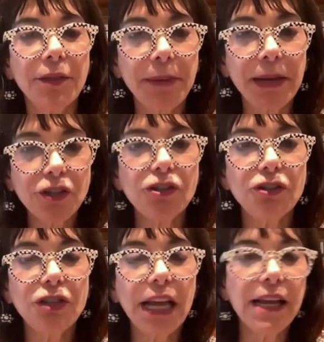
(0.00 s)
the pictures
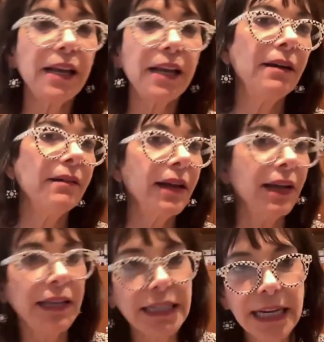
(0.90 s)
are taken
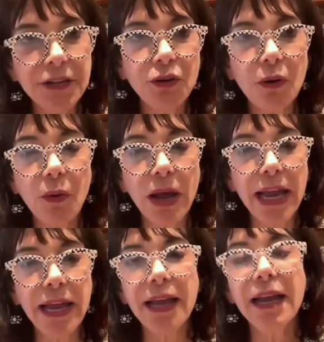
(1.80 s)
and they send you
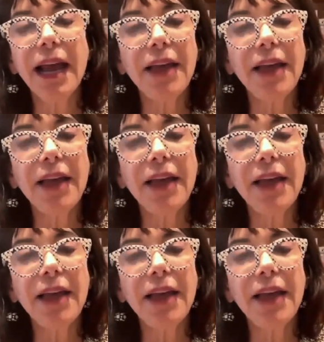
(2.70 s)
away.